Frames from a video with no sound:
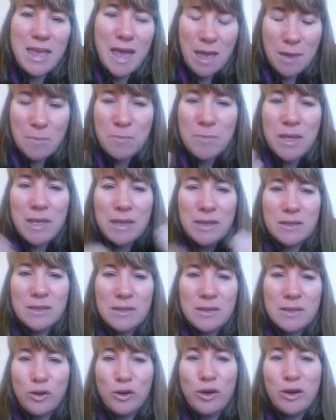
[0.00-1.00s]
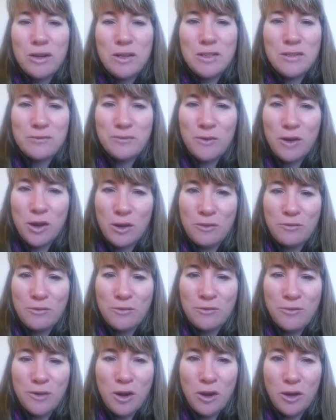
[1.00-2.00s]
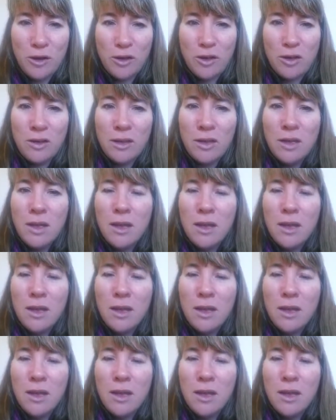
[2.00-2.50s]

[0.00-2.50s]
can be as crude as follow for follow.